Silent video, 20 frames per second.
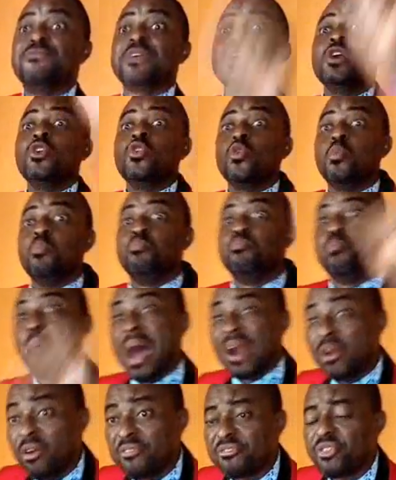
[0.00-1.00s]
Every
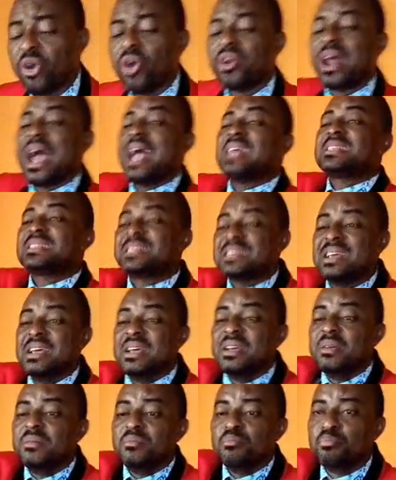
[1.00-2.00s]
man of God
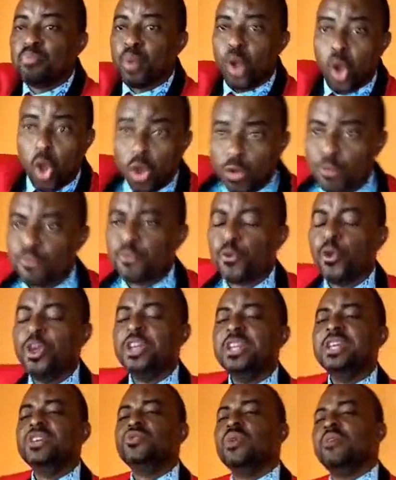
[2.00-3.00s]
has
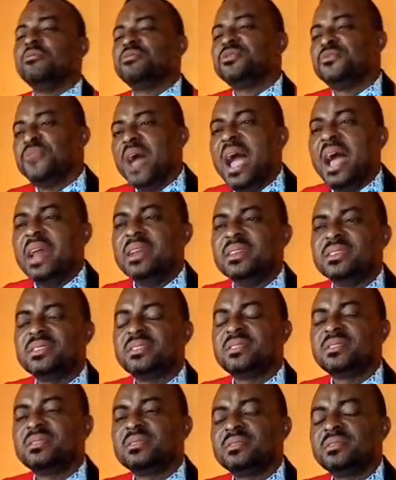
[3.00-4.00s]
blood flowing in your
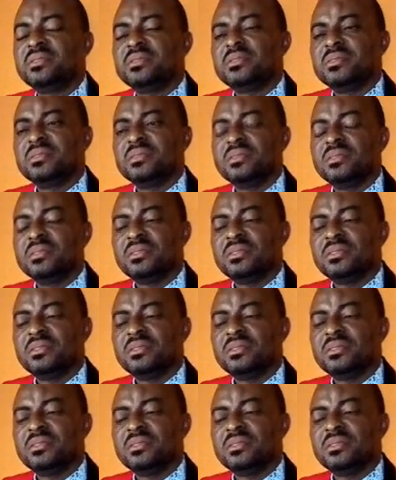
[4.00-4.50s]
veins.